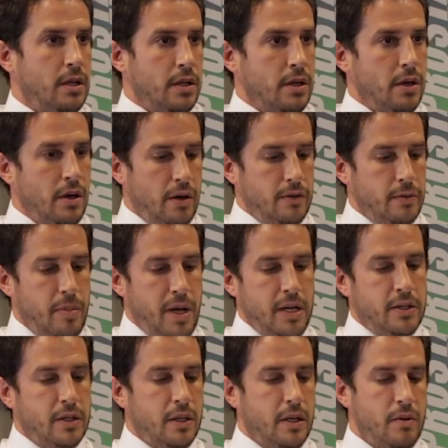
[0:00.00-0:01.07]
The nerves
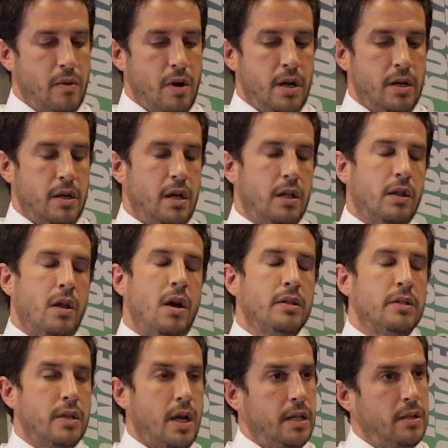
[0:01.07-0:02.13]
basically run
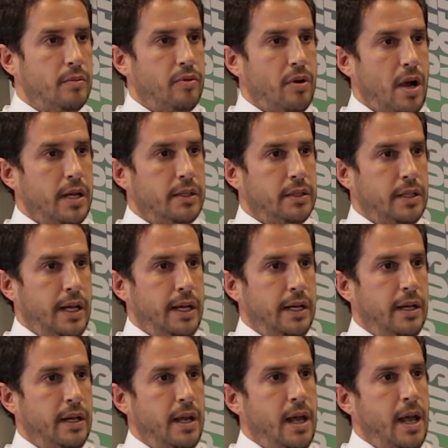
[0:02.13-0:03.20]
alongside the
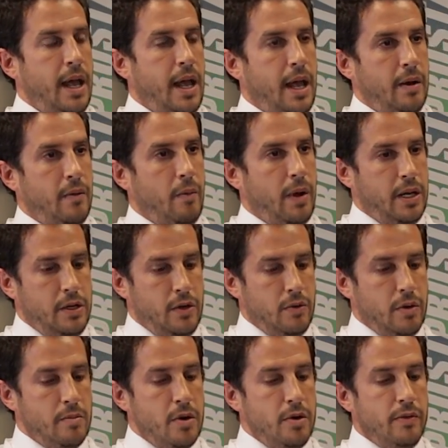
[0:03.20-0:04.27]
prostate, and when
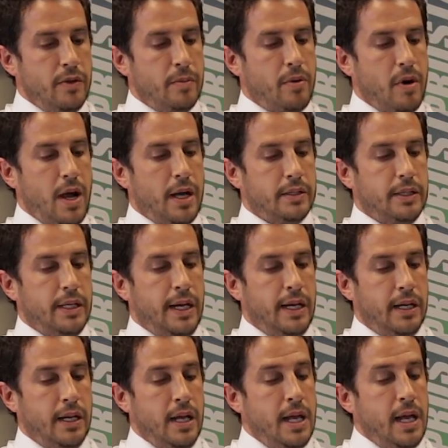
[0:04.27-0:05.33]
you remove the
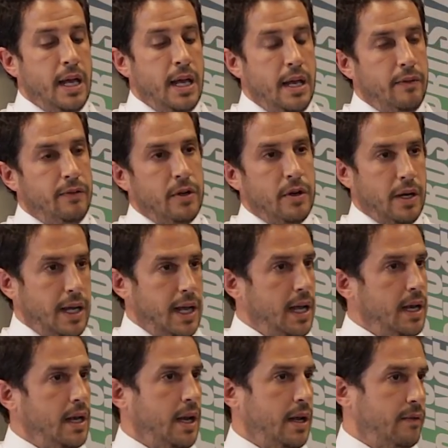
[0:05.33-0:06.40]
prostate, if you're a
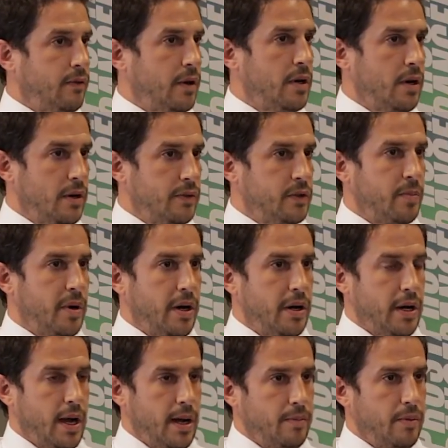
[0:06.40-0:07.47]
candidate for nerve
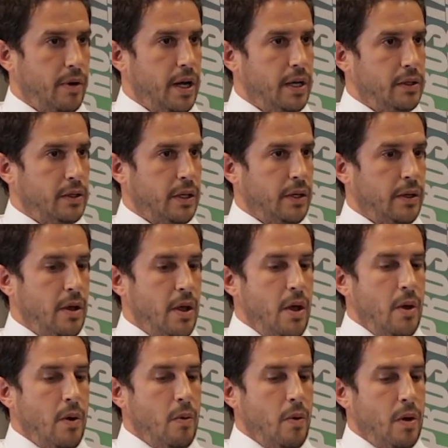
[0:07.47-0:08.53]
sparing operation,
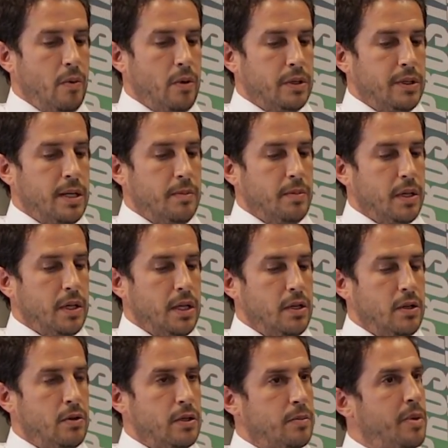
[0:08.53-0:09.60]
what we'll typically
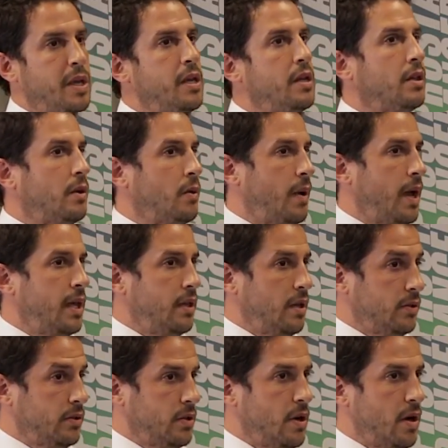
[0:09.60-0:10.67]
do is peel away
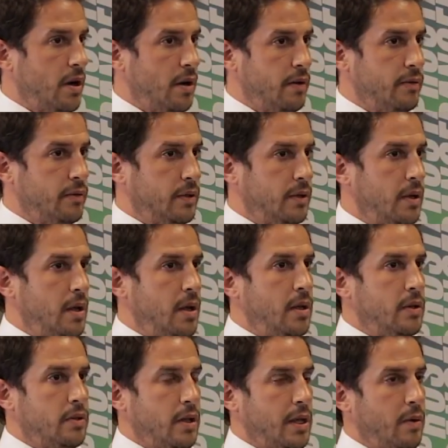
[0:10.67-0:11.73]
those nerves
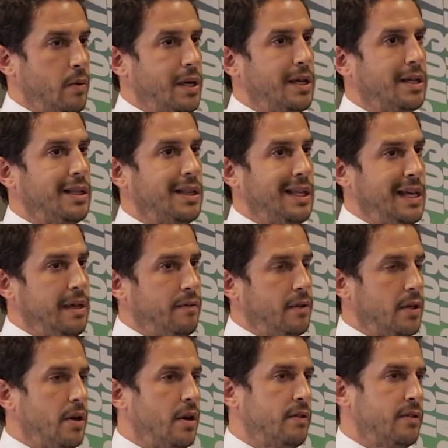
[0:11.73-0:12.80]
so that we can leave
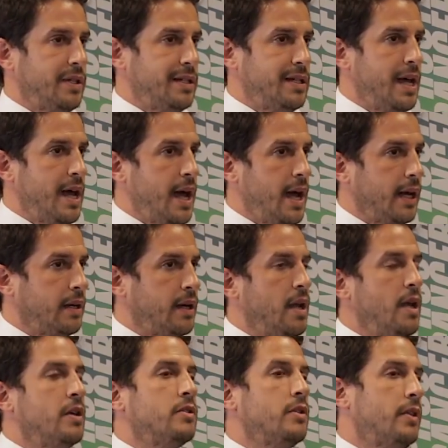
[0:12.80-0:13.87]
the nerves intact
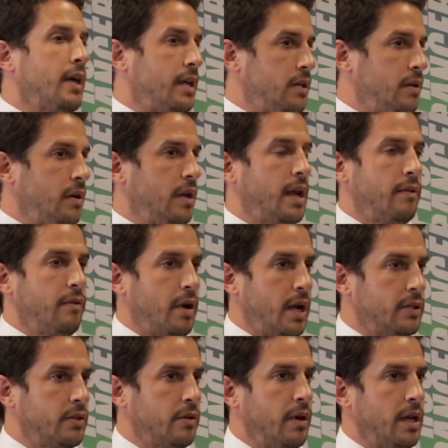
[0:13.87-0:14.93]
so that you can have
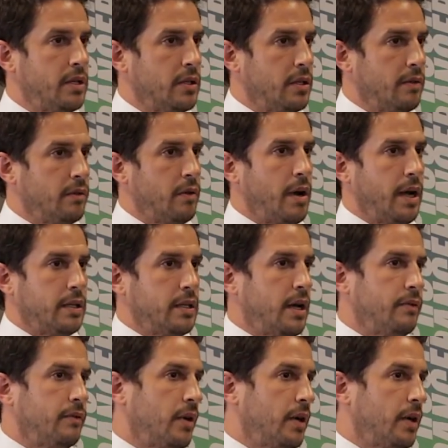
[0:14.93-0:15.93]
restoration of erectile